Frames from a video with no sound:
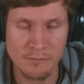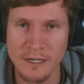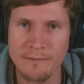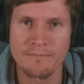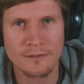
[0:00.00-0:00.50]

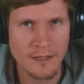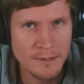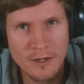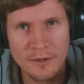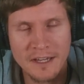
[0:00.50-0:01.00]
but let
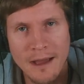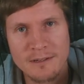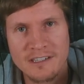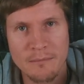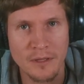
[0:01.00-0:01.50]
me know in the
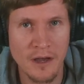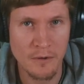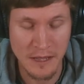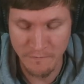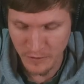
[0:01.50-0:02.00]
comments down
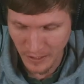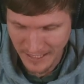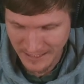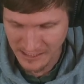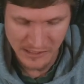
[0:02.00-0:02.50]
below if you
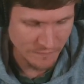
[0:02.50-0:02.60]
like this.